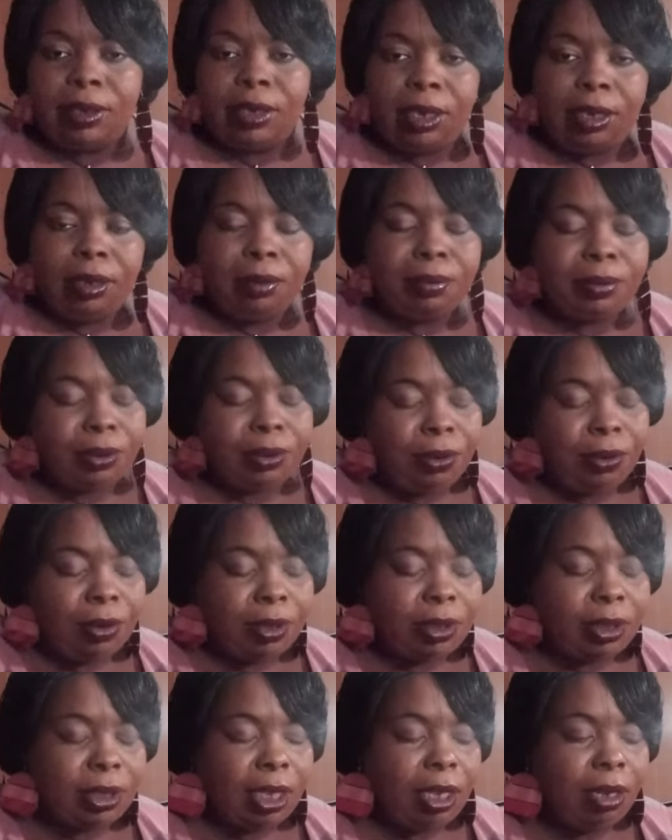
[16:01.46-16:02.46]
Deb
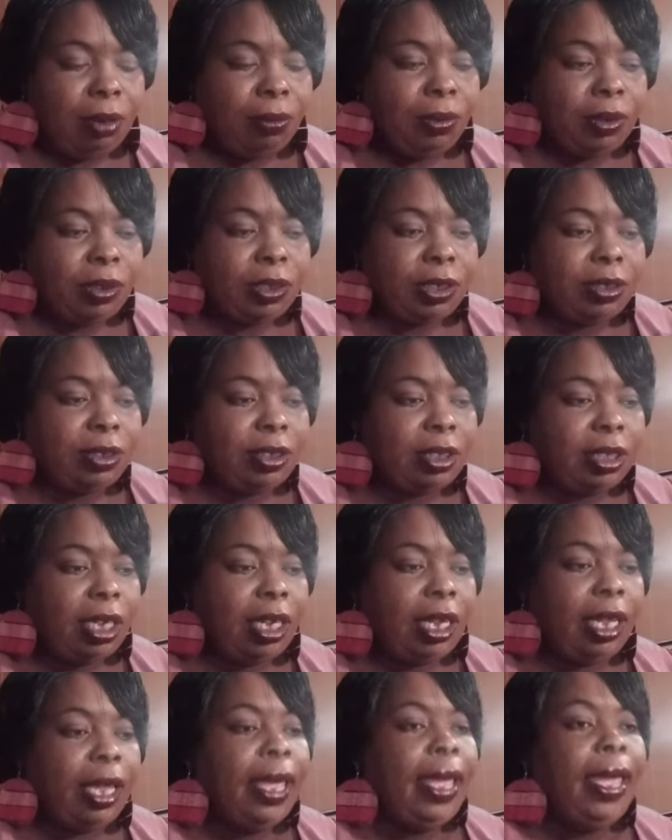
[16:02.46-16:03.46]
started saying what she's
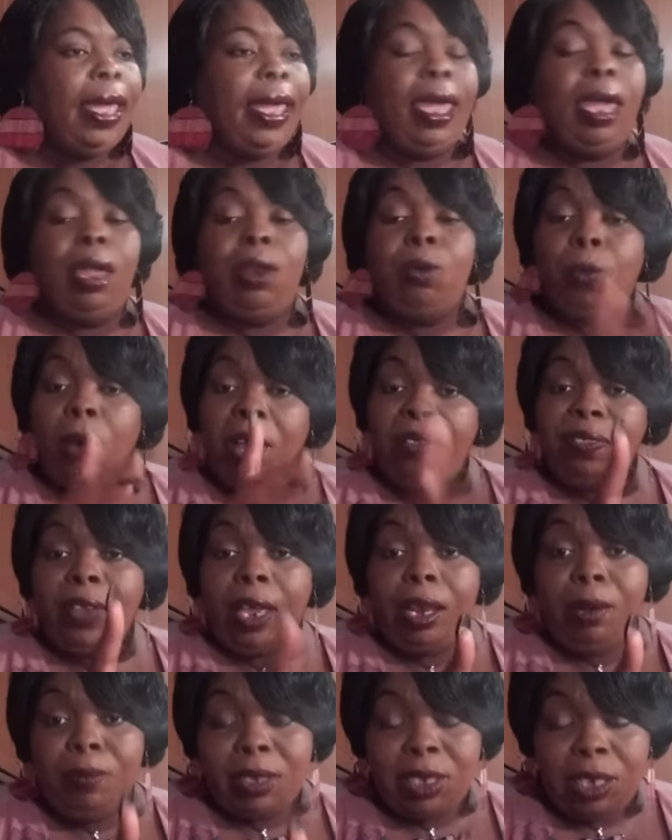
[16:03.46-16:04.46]
saying. And one
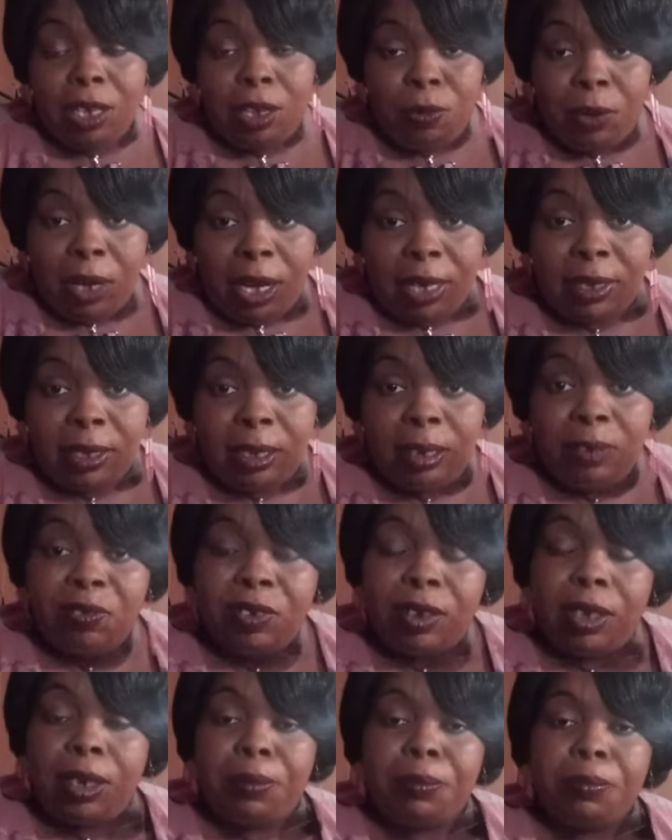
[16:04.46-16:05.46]
thing, let me tell you what I did
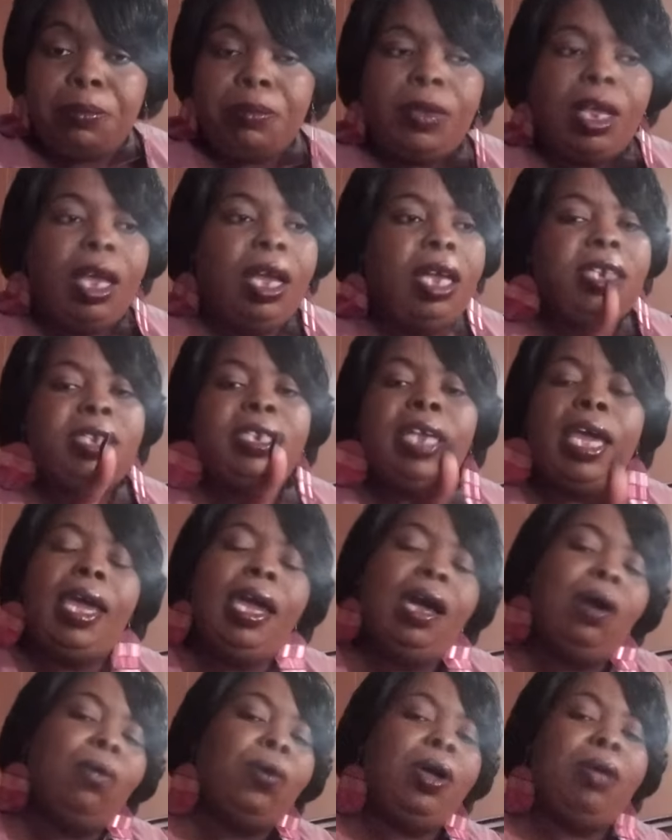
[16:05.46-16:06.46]
see.
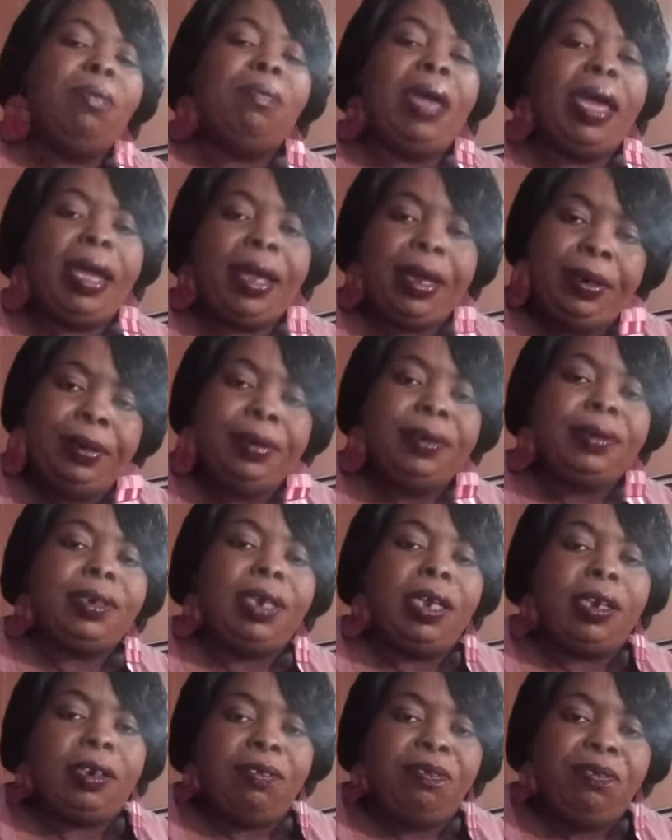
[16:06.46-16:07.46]
Deb went back and looked
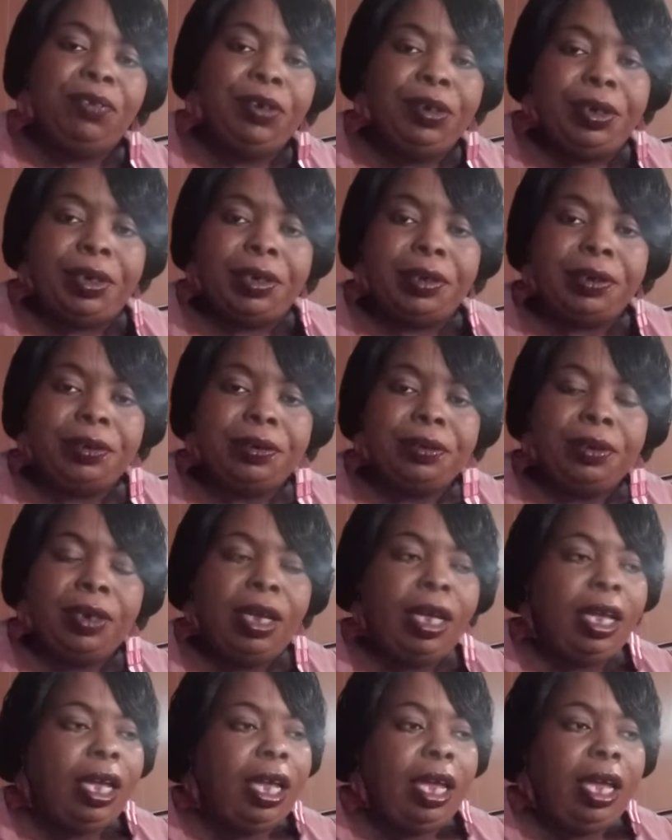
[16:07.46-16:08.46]
at the footage.
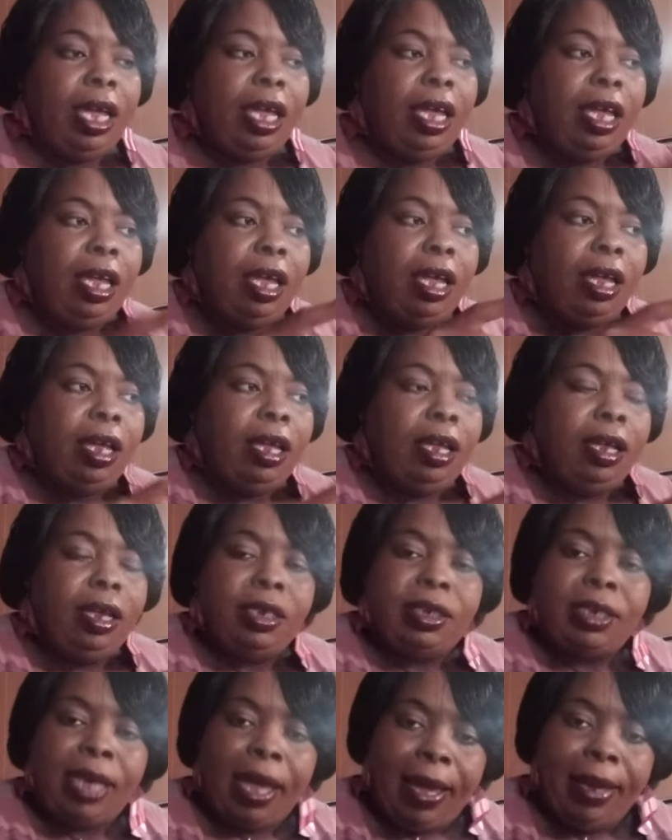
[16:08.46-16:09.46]

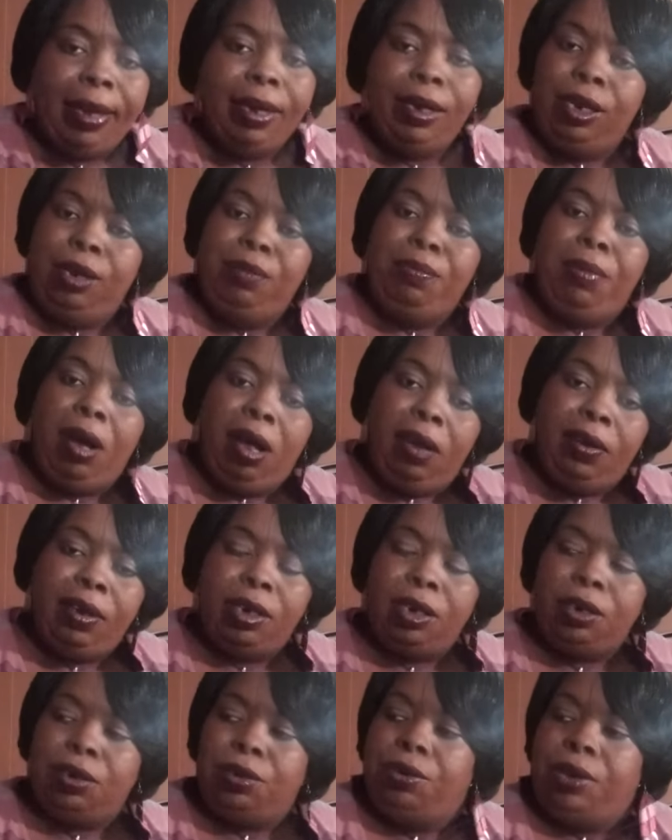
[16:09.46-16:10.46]
Tiny didn't bother
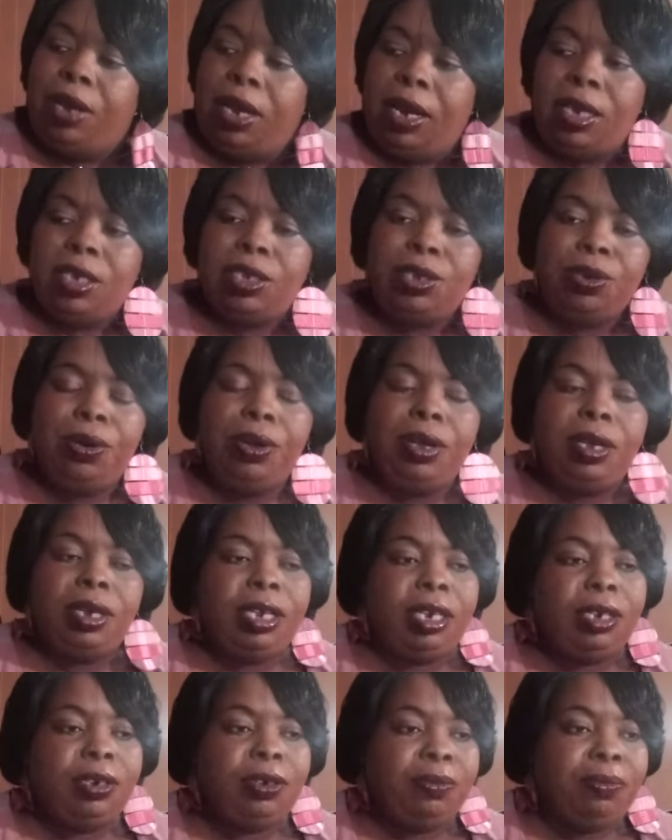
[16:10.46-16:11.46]
to do that, and Toya
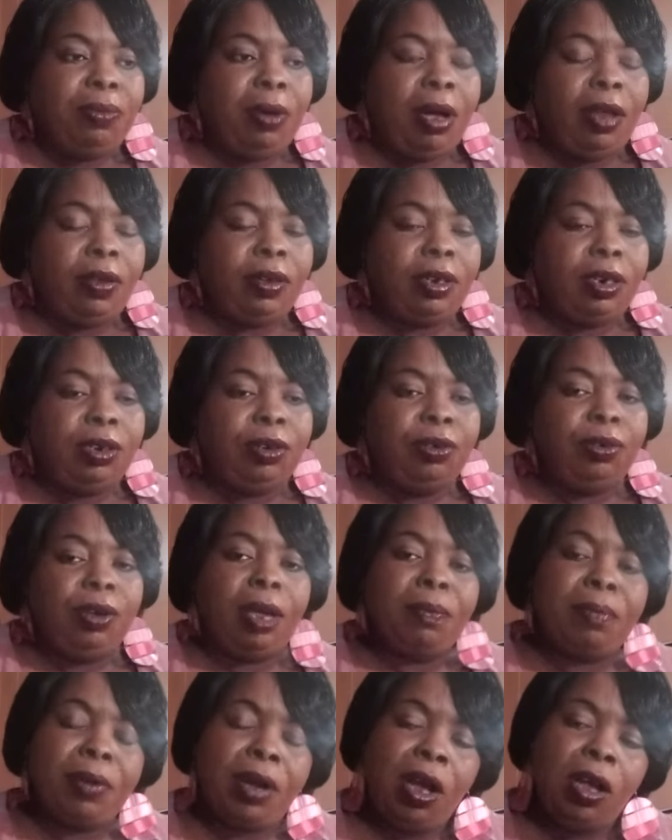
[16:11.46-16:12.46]
didn't bother to do
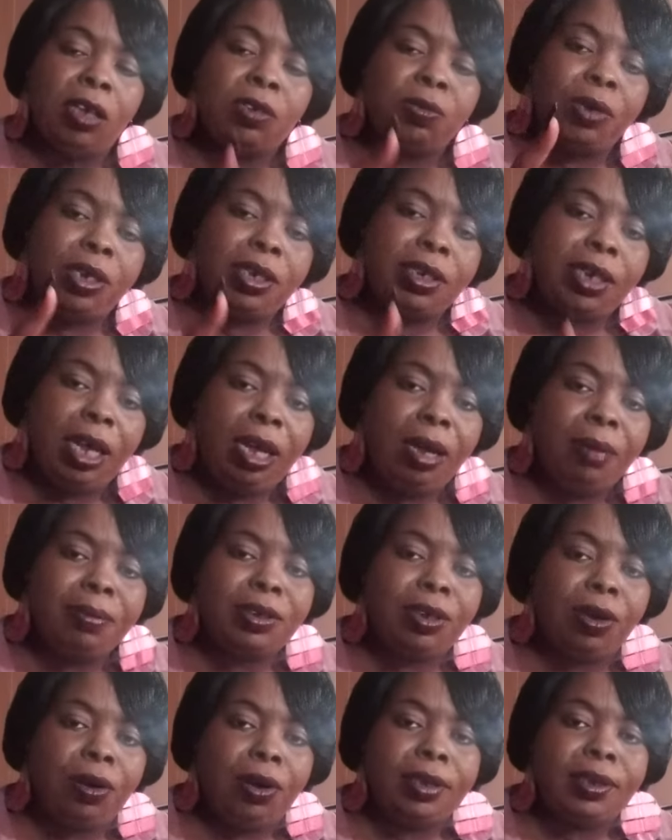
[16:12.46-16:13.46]
that because when Deb
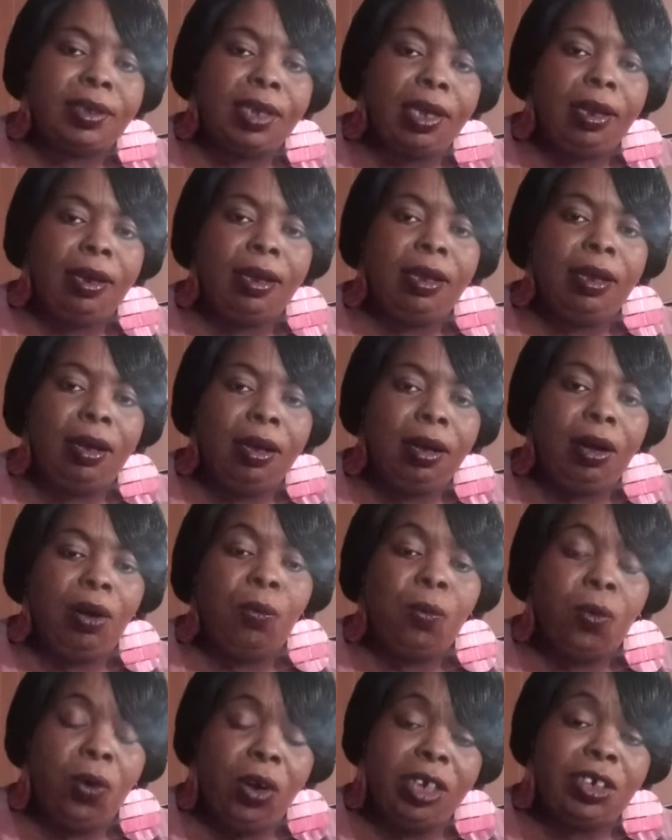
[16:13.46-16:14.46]
started telling her
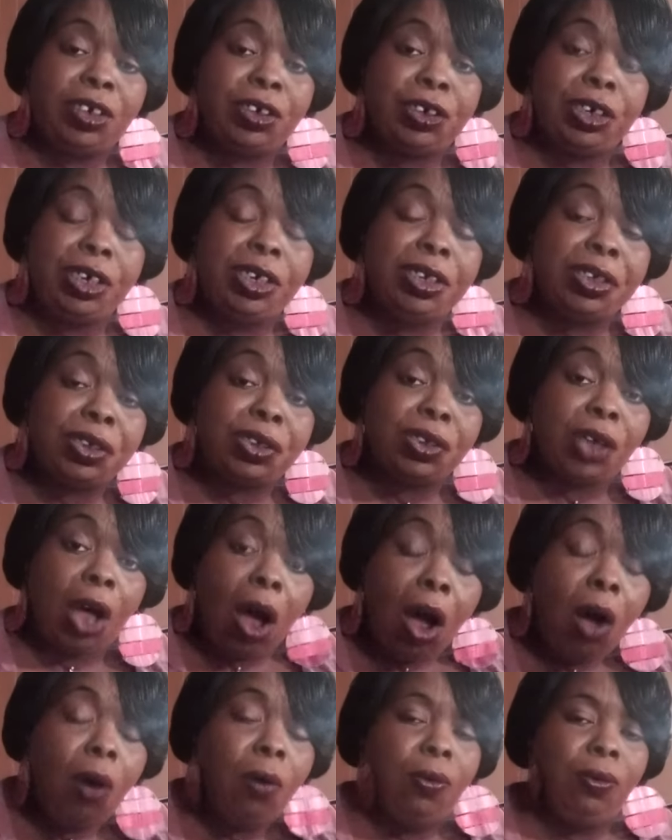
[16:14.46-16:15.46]
what she
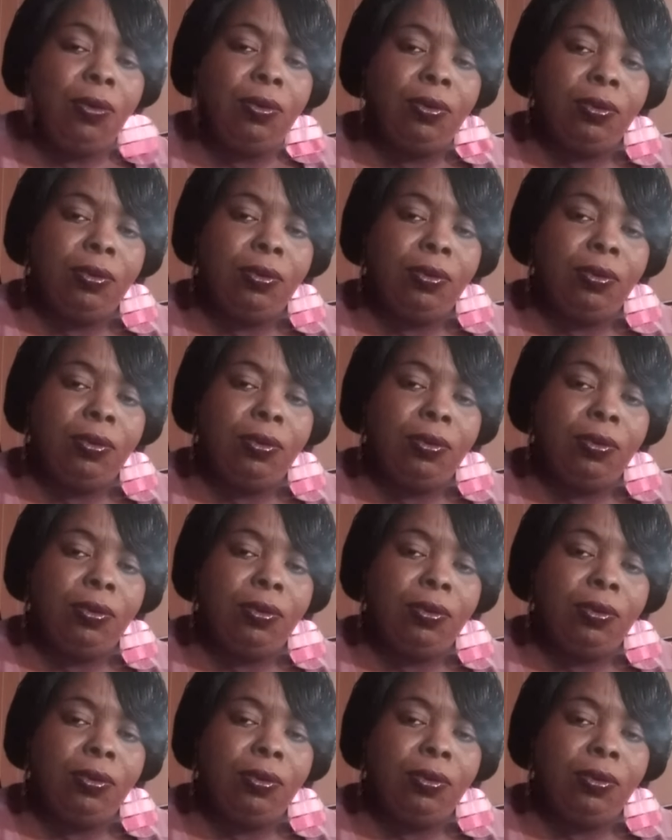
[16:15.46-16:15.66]
saw,